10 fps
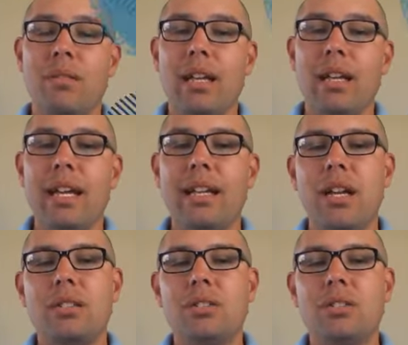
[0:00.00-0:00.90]
Okay,
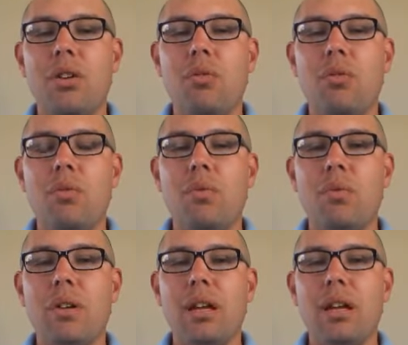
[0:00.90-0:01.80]
so
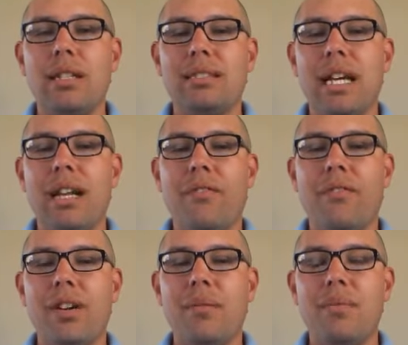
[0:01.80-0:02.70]
aside
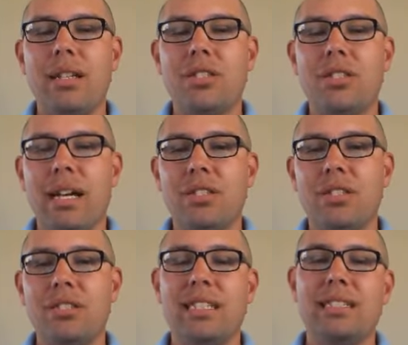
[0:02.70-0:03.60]
from the
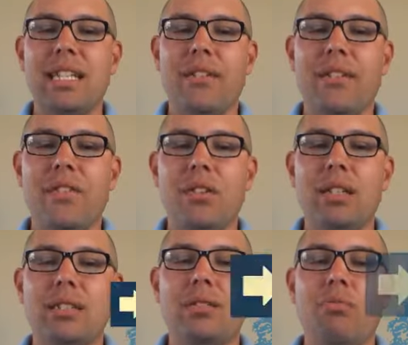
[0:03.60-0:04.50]
distractions and staying
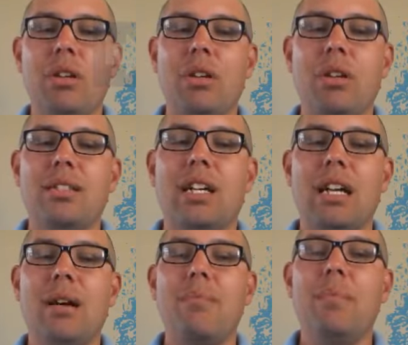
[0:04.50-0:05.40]
focused, we want to talk
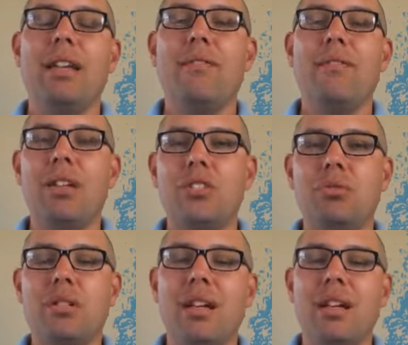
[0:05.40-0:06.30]
about being
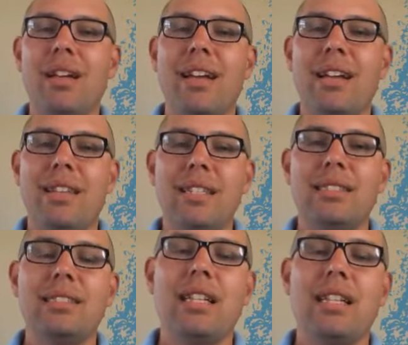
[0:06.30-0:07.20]
visual.
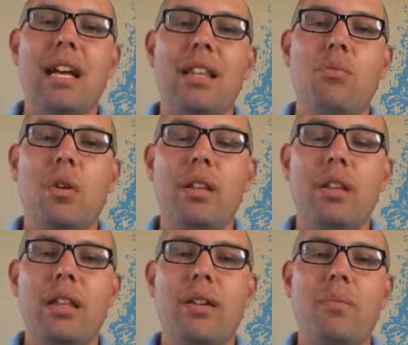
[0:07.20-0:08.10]
This is one of
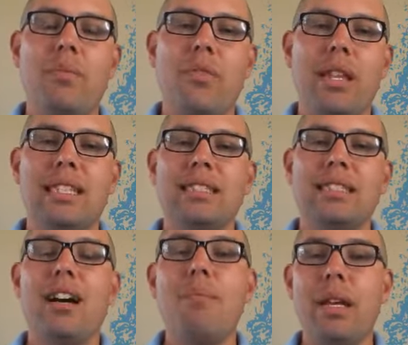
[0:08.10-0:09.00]
the things
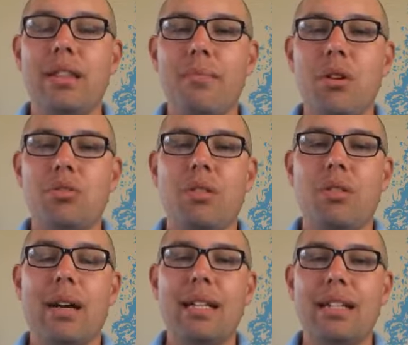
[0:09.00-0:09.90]
that's helped me the most
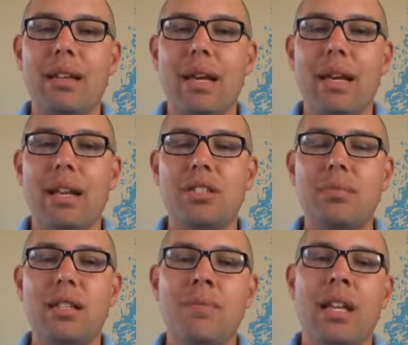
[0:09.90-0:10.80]
with my time
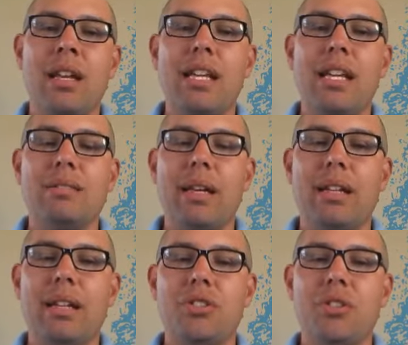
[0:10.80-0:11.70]
management is
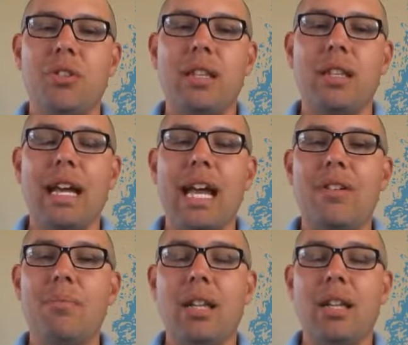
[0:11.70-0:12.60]
making sure that I have
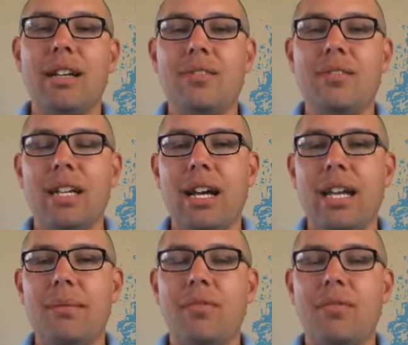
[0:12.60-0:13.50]
a block of
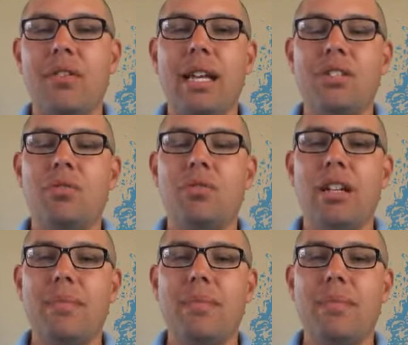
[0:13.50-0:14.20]
time for each one of